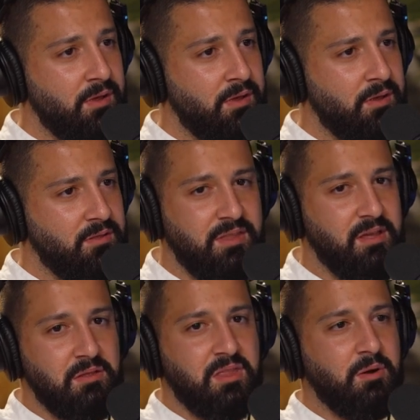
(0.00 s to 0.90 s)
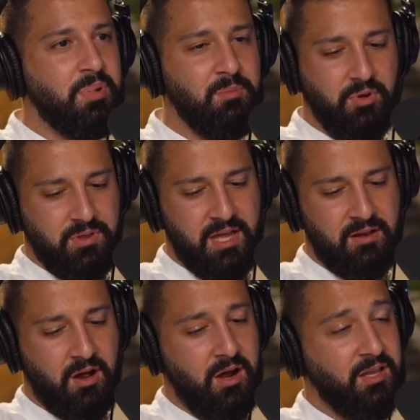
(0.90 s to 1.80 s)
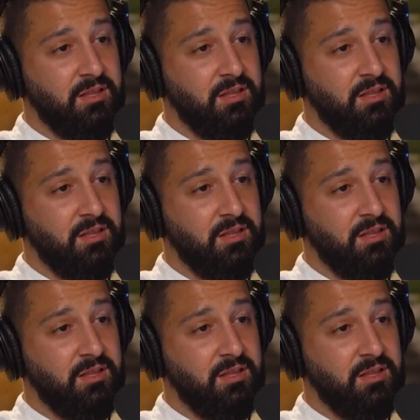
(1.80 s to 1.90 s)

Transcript: Mm-hmm. They're people that are